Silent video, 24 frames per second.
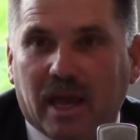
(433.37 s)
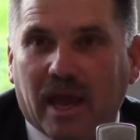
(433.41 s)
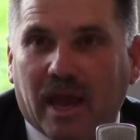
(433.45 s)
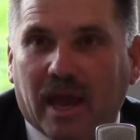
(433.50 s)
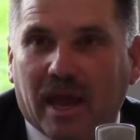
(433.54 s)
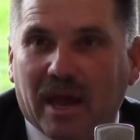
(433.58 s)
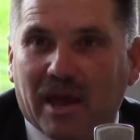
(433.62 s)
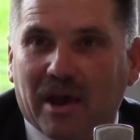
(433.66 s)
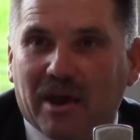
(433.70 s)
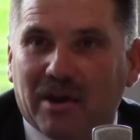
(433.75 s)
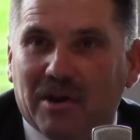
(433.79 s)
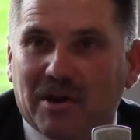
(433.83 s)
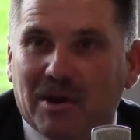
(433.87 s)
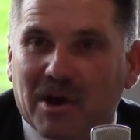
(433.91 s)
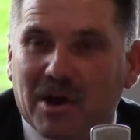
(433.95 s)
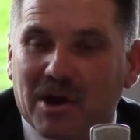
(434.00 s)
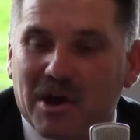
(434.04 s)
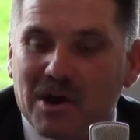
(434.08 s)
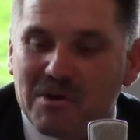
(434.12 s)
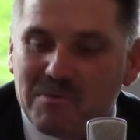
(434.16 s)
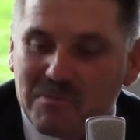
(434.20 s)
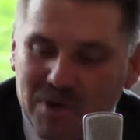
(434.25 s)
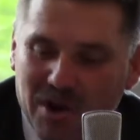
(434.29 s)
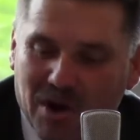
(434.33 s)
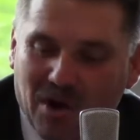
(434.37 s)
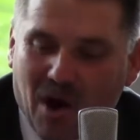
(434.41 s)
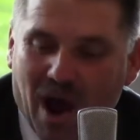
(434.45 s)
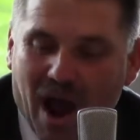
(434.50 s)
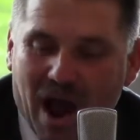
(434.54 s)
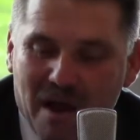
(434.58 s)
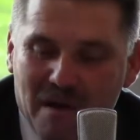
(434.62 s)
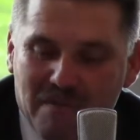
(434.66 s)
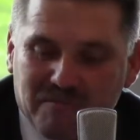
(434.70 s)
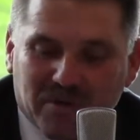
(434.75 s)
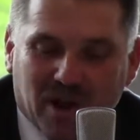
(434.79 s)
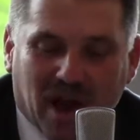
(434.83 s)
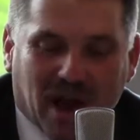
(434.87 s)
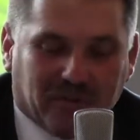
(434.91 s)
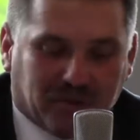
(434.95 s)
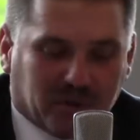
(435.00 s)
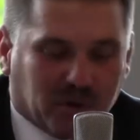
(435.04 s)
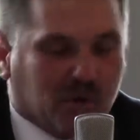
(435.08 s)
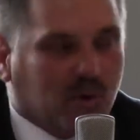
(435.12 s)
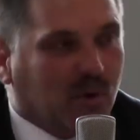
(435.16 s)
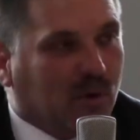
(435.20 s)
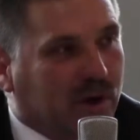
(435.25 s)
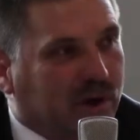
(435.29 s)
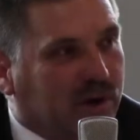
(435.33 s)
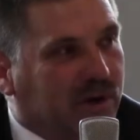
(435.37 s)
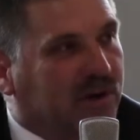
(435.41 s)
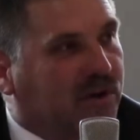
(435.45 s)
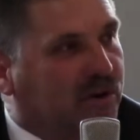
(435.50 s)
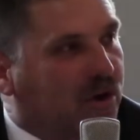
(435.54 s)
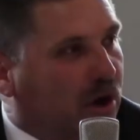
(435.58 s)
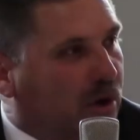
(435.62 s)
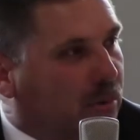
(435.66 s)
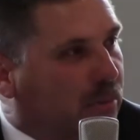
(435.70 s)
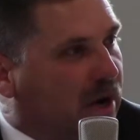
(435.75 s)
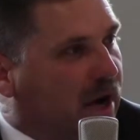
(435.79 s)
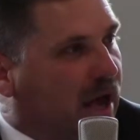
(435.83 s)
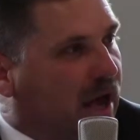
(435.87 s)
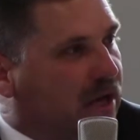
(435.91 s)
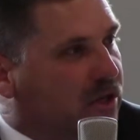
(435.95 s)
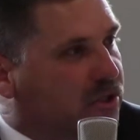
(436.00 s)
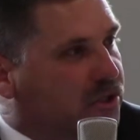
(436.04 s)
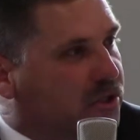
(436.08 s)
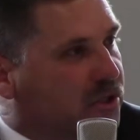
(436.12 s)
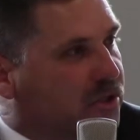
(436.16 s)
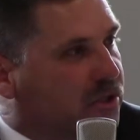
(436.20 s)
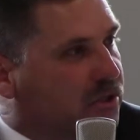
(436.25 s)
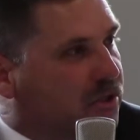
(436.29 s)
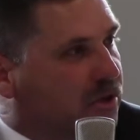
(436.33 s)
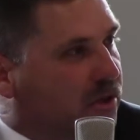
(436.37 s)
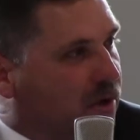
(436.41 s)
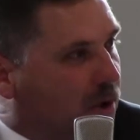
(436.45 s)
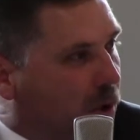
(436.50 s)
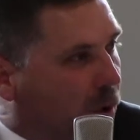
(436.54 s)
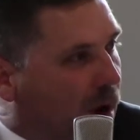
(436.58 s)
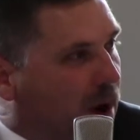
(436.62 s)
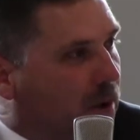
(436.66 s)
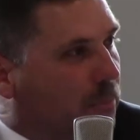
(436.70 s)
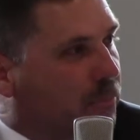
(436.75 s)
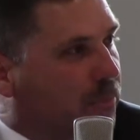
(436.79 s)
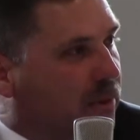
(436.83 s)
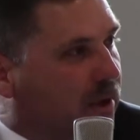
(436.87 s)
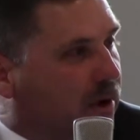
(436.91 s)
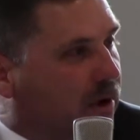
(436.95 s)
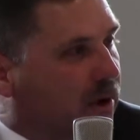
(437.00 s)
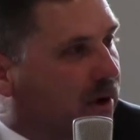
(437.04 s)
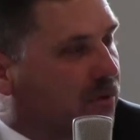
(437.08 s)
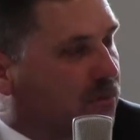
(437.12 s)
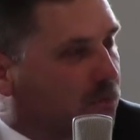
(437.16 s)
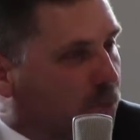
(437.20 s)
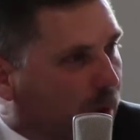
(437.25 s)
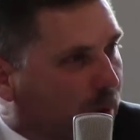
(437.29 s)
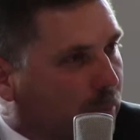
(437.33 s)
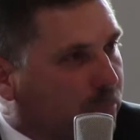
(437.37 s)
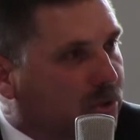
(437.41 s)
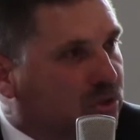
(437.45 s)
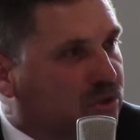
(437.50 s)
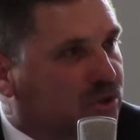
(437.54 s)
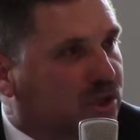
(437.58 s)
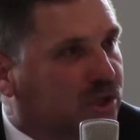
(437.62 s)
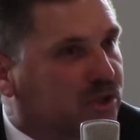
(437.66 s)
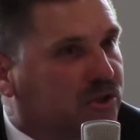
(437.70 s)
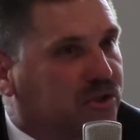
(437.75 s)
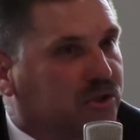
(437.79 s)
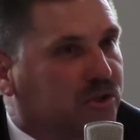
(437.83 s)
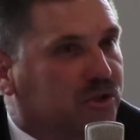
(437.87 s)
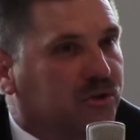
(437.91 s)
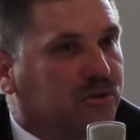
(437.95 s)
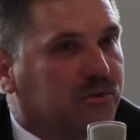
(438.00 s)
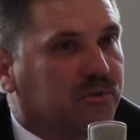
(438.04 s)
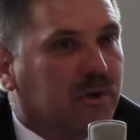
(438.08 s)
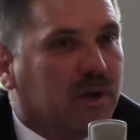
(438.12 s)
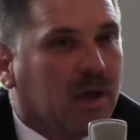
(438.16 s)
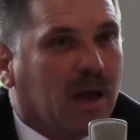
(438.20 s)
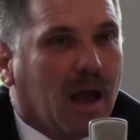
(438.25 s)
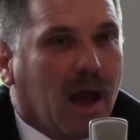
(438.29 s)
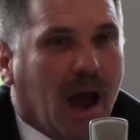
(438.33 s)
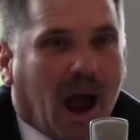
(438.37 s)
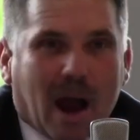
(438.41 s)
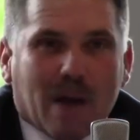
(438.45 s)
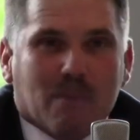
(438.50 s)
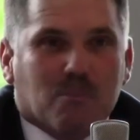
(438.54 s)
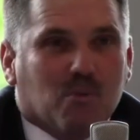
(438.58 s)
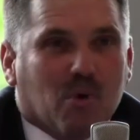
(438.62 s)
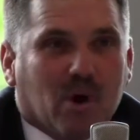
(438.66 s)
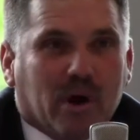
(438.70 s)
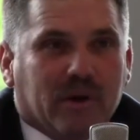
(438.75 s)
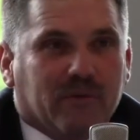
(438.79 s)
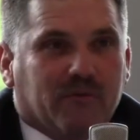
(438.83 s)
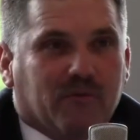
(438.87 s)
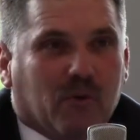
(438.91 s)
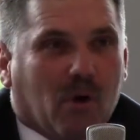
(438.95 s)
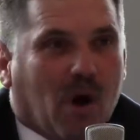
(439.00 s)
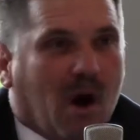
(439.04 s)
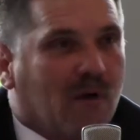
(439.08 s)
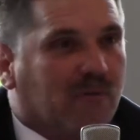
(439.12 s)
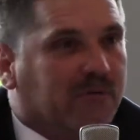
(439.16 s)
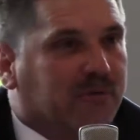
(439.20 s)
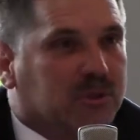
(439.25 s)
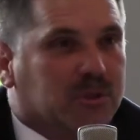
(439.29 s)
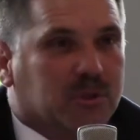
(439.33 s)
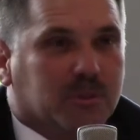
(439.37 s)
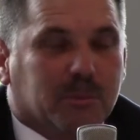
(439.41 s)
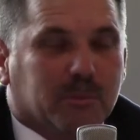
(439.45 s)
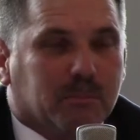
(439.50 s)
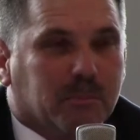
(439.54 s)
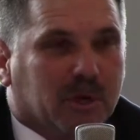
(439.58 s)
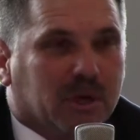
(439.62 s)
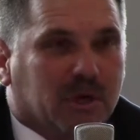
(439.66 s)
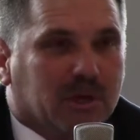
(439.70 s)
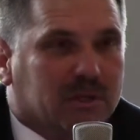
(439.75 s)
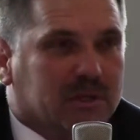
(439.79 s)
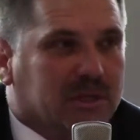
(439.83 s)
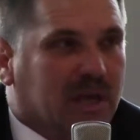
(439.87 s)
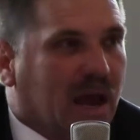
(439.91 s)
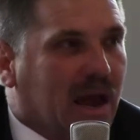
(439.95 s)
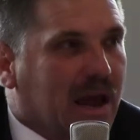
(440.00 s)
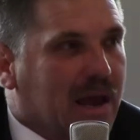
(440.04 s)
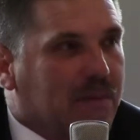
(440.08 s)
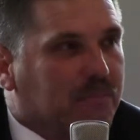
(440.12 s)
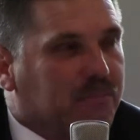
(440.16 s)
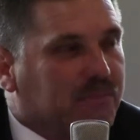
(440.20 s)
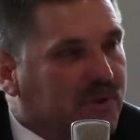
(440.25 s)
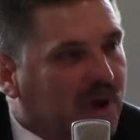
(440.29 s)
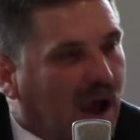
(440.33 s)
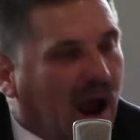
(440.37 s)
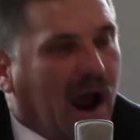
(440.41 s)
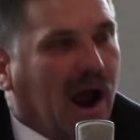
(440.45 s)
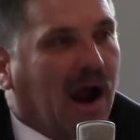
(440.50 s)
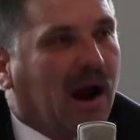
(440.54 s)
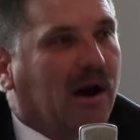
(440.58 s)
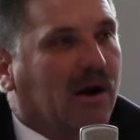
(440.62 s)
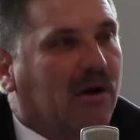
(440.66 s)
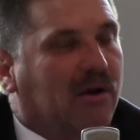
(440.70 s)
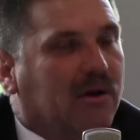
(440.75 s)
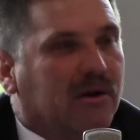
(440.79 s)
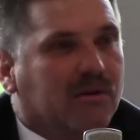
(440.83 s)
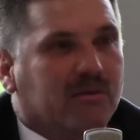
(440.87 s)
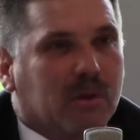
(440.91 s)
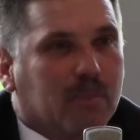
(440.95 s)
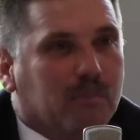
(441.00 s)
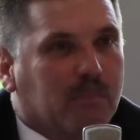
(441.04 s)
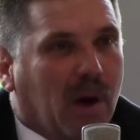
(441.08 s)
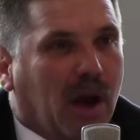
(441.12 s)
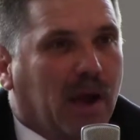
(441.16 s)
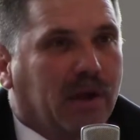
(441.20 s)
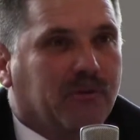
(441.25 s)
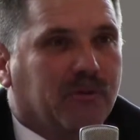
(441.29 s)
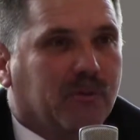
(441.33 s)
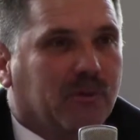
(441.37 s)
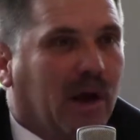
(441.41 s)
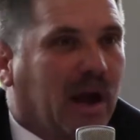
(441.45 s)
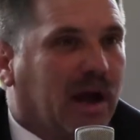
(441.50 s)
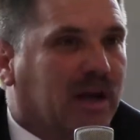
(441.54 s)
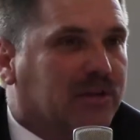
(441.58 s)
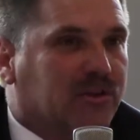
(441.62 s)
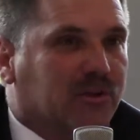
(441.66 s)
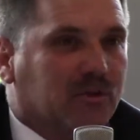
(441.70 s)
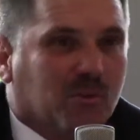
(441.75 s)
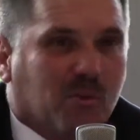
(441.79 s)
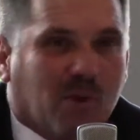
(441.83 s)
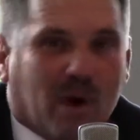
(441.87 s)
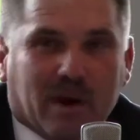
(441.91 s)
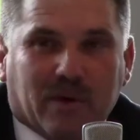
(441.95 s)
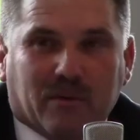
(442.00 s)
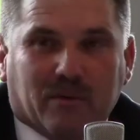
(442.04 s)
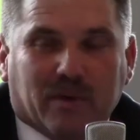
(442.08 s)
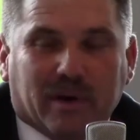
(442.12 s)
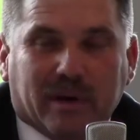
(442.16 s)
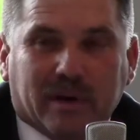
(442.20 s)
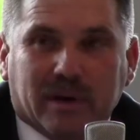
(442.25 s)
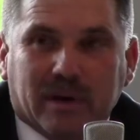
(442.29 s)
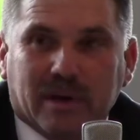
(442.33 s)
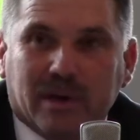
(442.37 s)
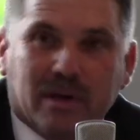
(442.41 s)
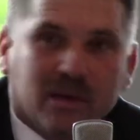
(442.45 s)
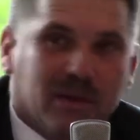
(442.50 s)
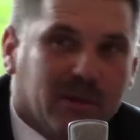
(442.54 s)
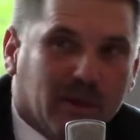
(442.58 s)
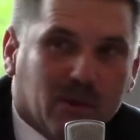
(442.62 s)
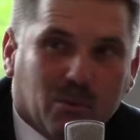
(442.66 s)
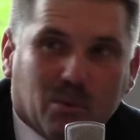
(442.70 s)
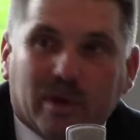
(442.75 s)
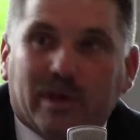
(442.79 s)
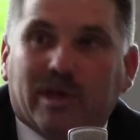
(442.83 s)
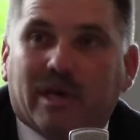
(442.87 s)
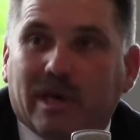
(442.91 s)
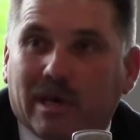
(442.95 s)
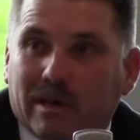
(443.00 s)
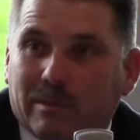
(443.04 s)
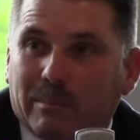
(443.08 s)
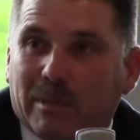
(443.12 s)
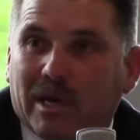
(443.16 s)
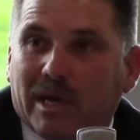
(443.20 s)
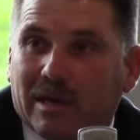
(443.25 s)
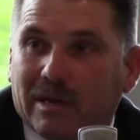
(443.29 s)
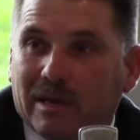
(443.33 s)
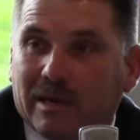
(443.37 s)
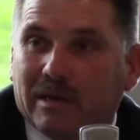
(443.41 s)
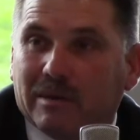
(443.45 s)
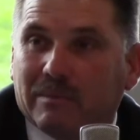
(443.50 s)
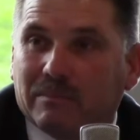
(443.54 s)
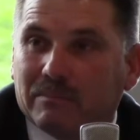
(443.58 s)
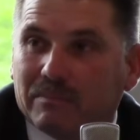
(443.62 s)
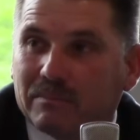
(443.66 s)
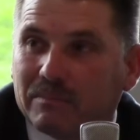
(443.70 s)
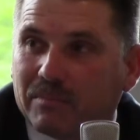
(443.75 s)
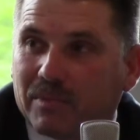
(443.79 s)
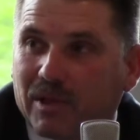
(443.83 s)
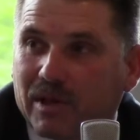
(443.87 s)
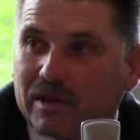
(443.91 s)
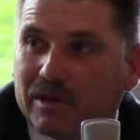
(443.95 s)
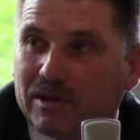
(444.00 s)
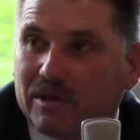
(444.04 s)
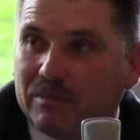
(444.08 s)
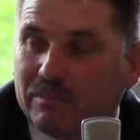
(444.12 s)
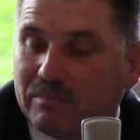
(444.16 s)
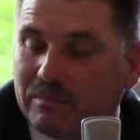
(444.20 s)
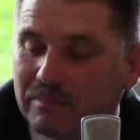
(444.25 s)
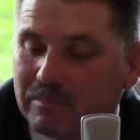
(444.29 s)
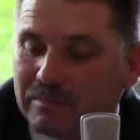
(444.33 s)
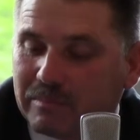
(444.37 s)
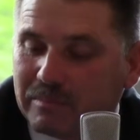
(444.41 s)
And, you know, I've got the grit and determination to go out there and represent you. I'm running for office because I am tired of the patronizing rhetoric that we keep getting. Thank you.